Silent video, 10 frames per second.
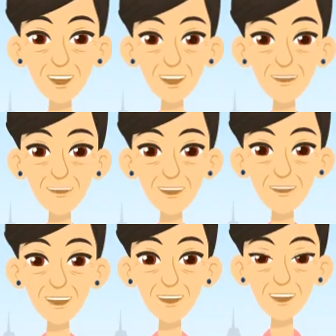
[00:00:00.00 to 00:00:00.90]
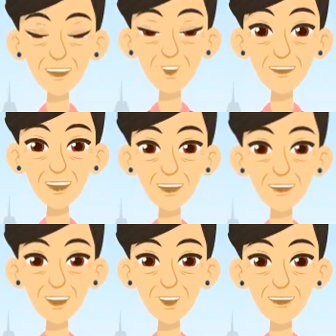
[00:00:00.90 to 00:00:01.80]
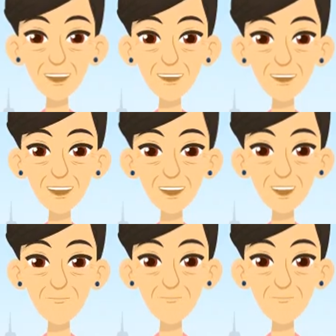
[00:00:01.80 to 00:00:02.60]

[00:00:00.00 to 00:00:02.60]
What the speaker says: Amendment uses this same phraseology.